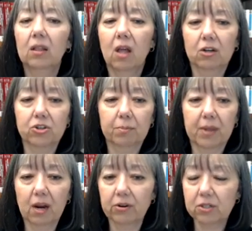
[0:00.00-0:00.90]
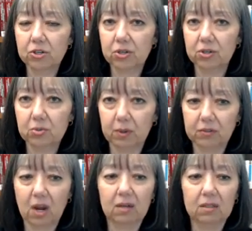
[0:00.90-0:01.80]
Long term care insurance, we've
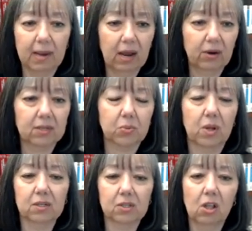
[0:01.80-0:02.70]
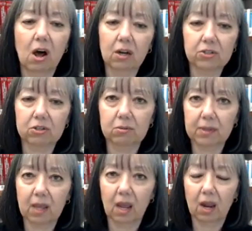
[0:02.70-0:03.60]
talked about, as well as long
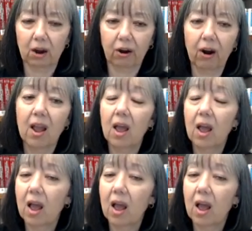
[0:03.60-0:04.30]
term care